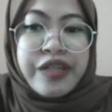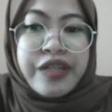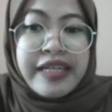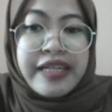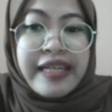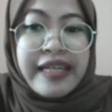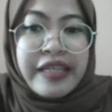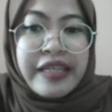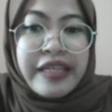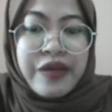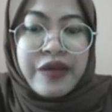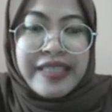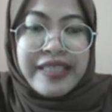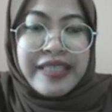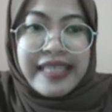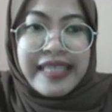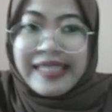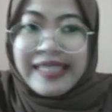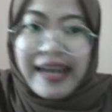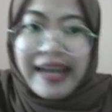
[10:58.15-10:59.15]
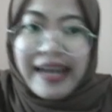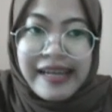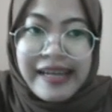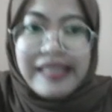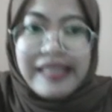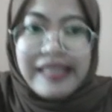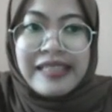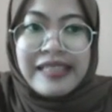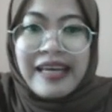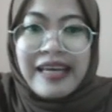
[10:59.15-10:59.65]
related to exact
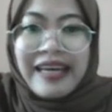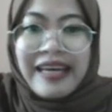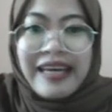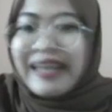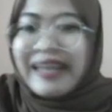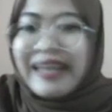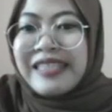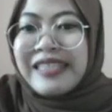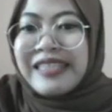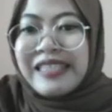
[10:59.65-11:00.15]
science. It's